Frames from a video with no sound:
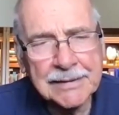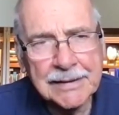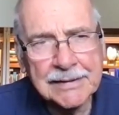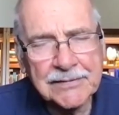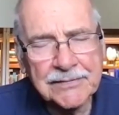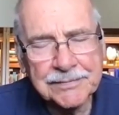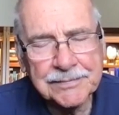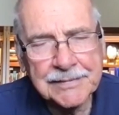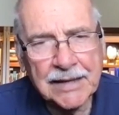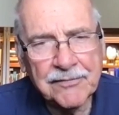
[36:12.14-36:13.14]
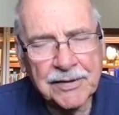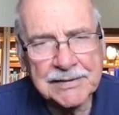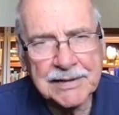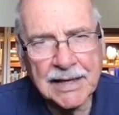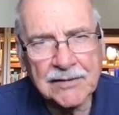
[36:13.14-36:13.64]
it's not very
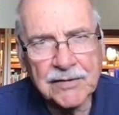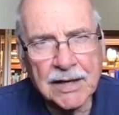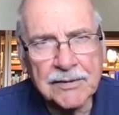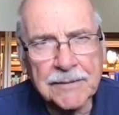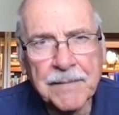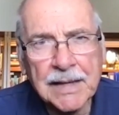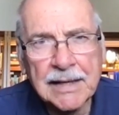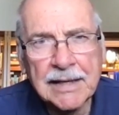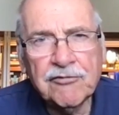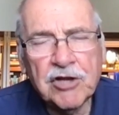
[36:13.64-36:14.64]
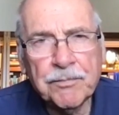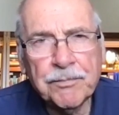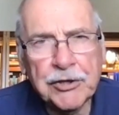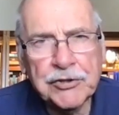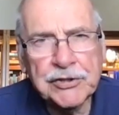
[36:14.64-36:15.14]
satisfactory. If they're
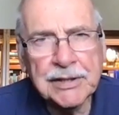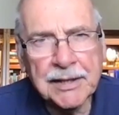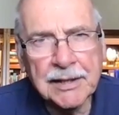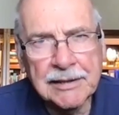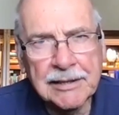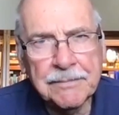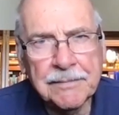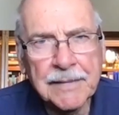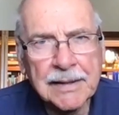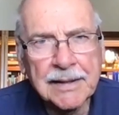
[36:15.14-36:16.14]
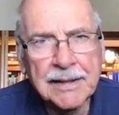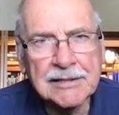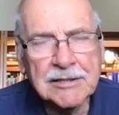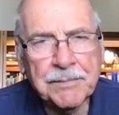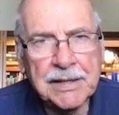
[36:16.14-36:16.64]
perching on a limb,
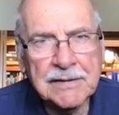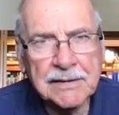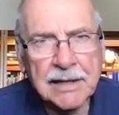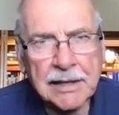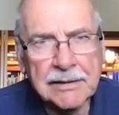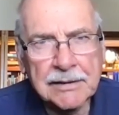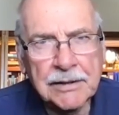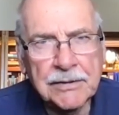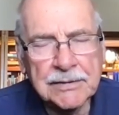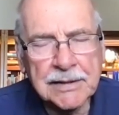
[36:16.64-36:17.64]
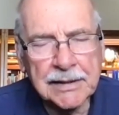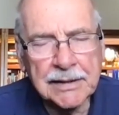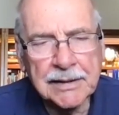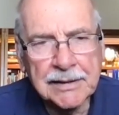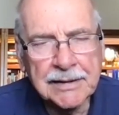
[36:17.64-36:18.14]
it's a piece of cake to use
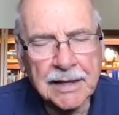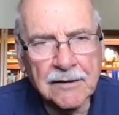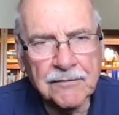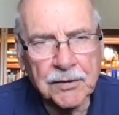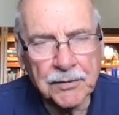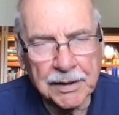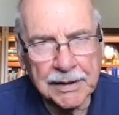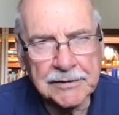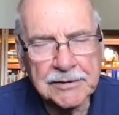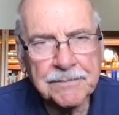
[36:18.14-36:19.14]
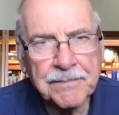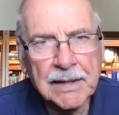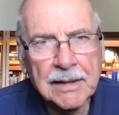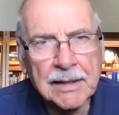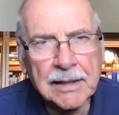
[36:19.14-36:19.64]
a telephoto lens.
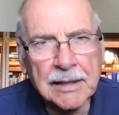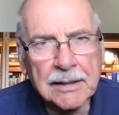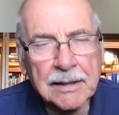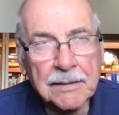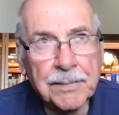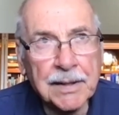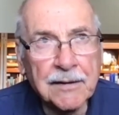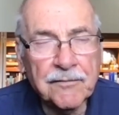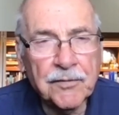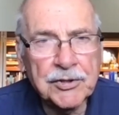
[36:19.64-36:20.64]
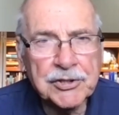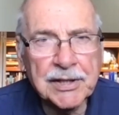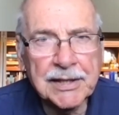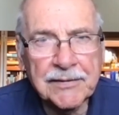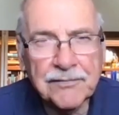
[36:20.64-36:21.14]
But
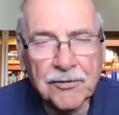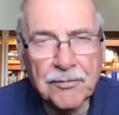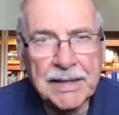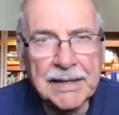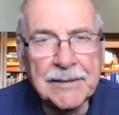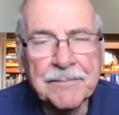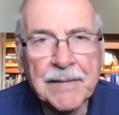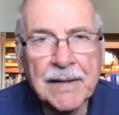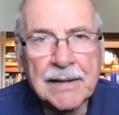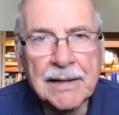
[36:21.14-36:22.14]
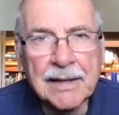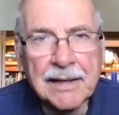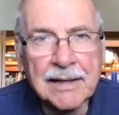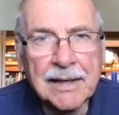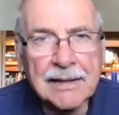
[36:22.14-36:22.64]
unfortunately for me,
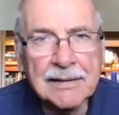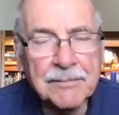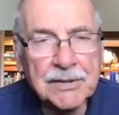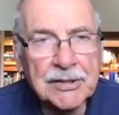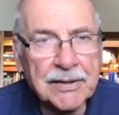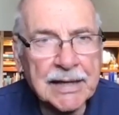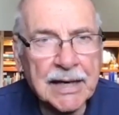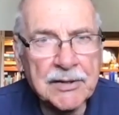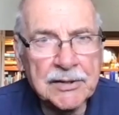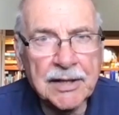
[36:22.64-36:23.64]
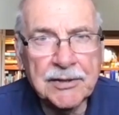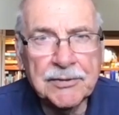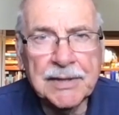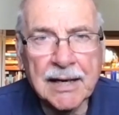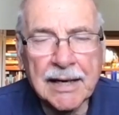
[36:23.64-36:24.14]
at Madera Canyon, they
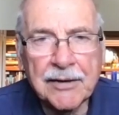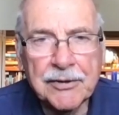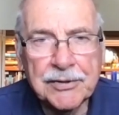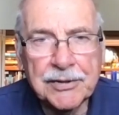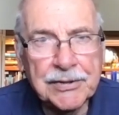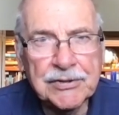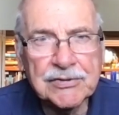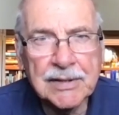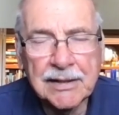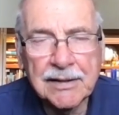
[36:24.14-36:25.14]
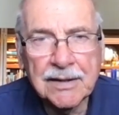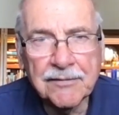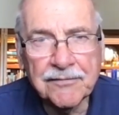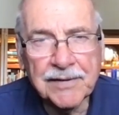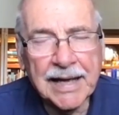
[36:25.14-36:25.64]
do not allow you to use
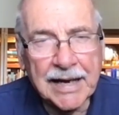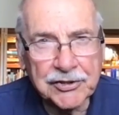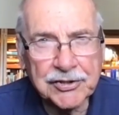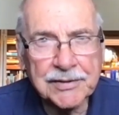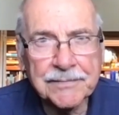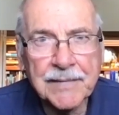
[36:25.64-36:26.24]
flash,